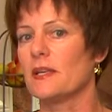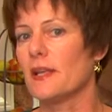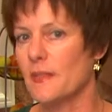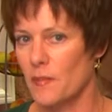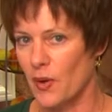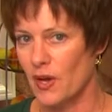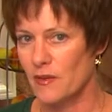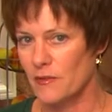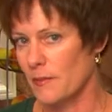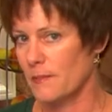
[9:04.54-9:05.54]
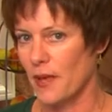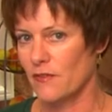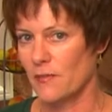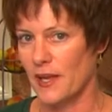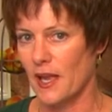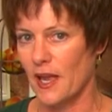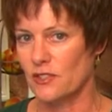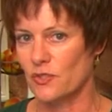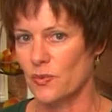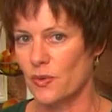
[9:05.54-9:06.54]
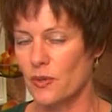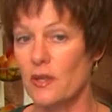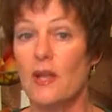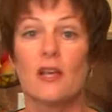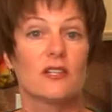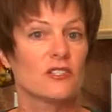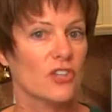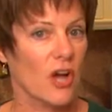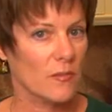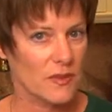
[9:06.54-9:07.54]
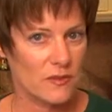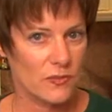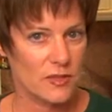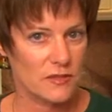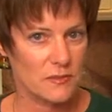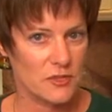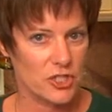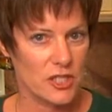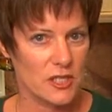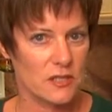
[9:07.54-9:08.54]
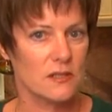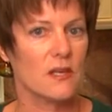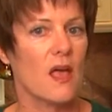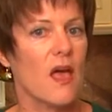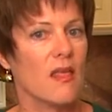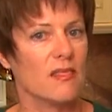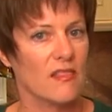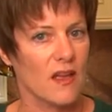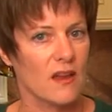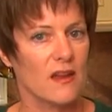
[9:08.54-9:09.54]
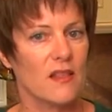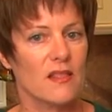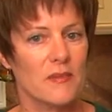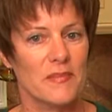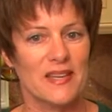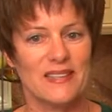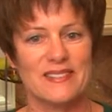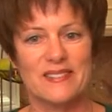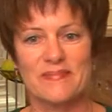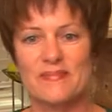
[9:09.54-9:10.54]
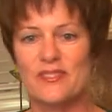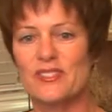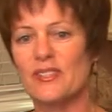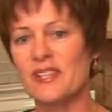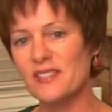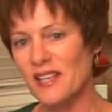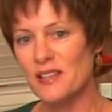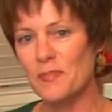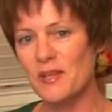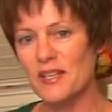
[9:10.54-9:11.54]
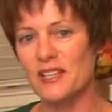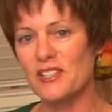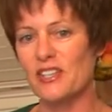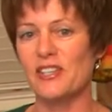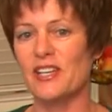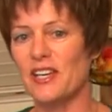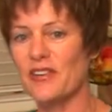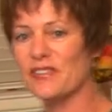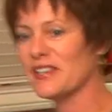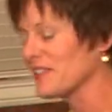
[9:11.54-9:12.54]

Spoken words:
be in the bottom of my casserole, topped with some cheese, and then the meat. So let's get the polenta cooking over